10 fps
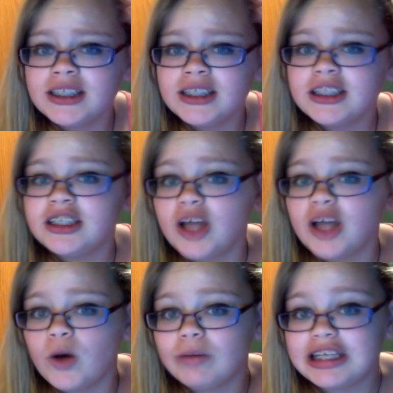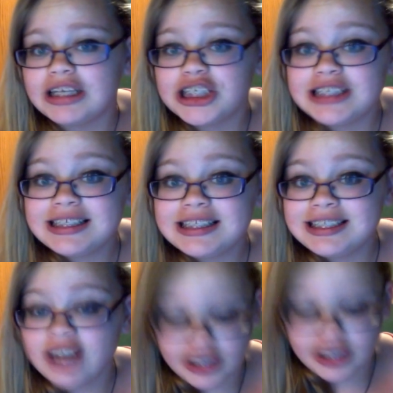So let's just get
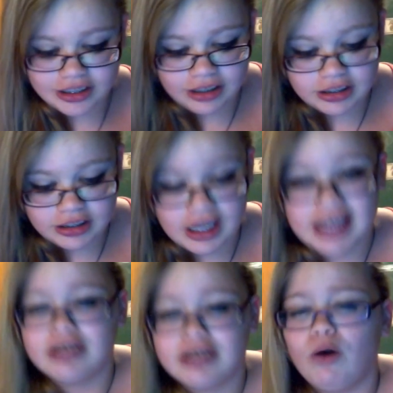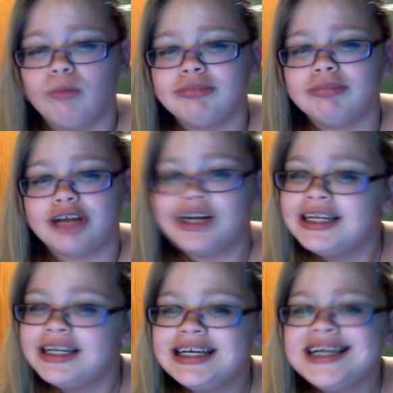started, and
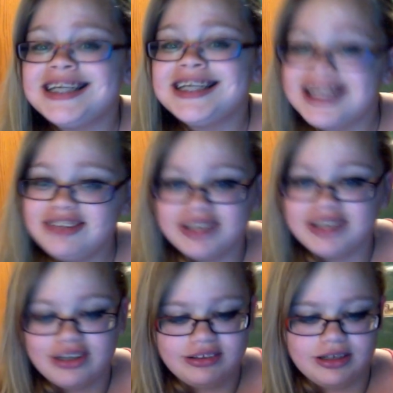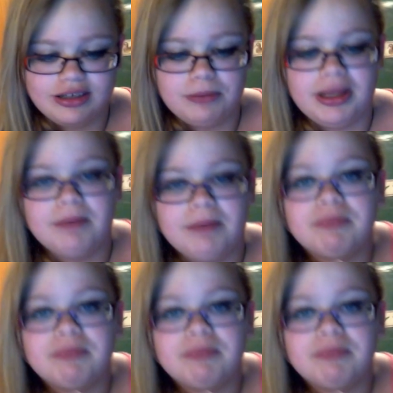today's video is gonna be